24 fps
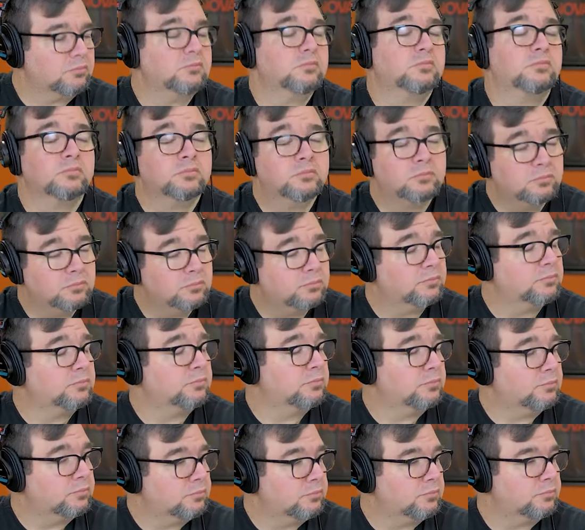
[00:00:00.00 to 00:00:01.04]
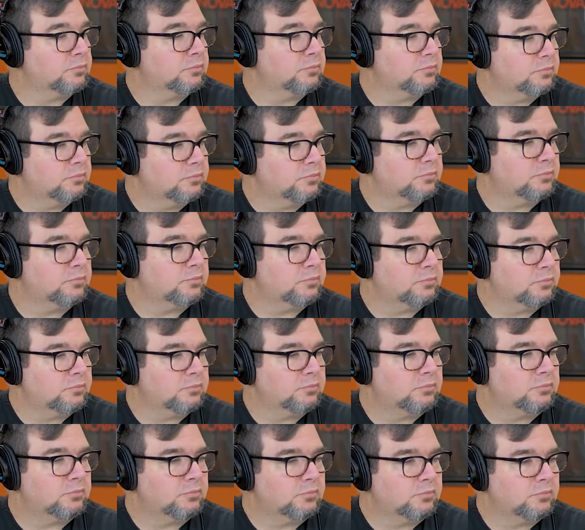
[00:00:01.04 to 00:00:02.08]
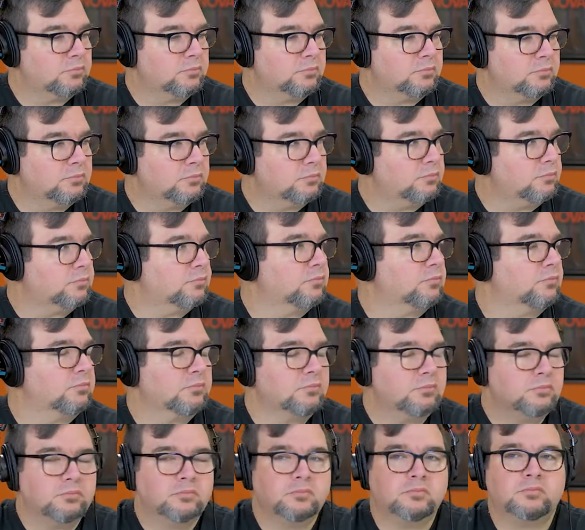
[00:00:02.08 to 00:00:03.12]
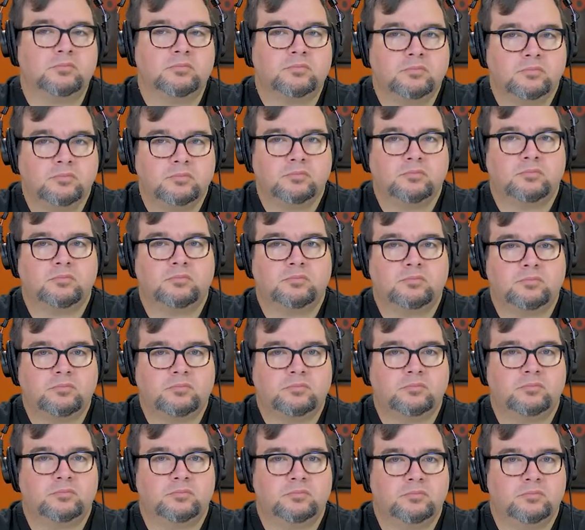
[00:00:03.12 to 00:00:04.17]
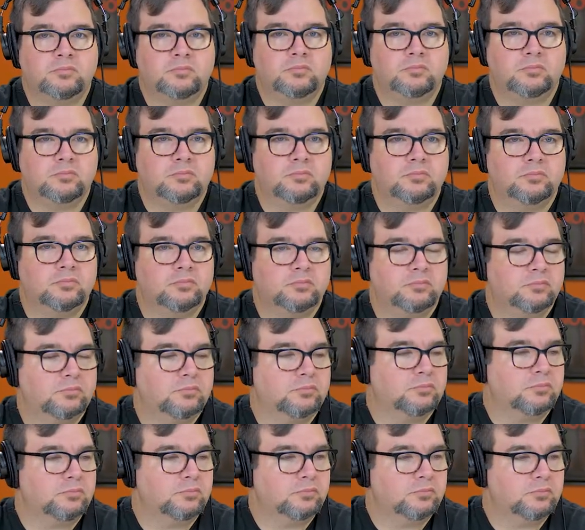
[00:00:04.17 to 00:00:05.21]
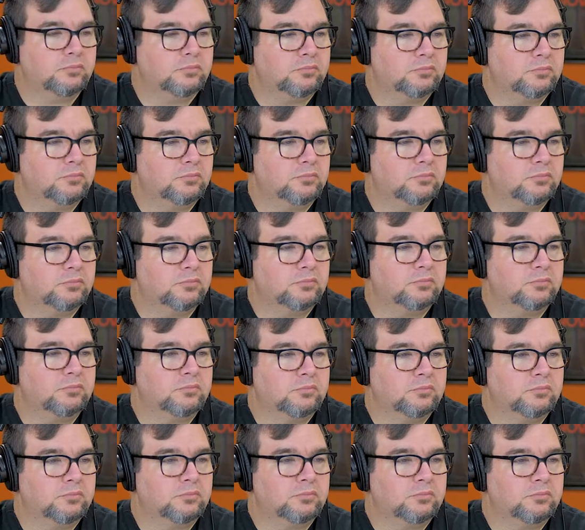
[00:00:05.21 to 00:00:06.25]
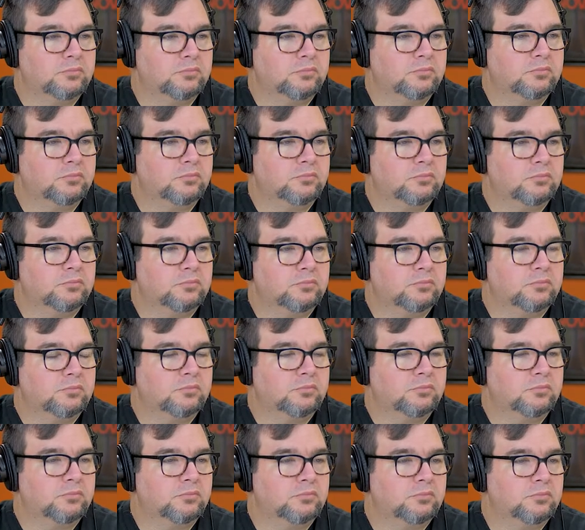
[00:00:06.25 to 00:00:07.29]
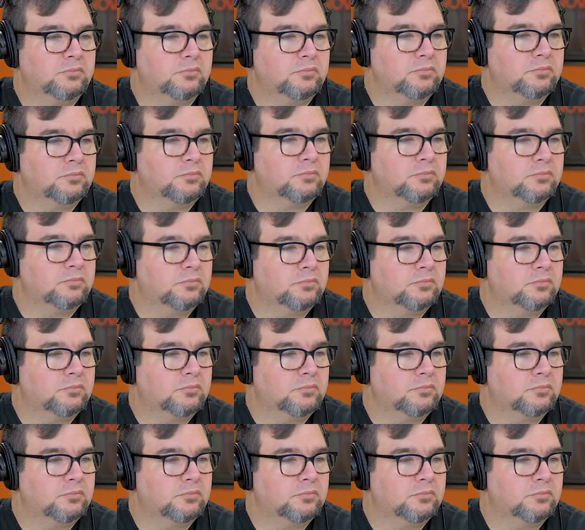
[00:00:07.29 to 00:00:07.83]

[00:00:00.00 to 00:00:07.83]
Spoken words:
(not speaking)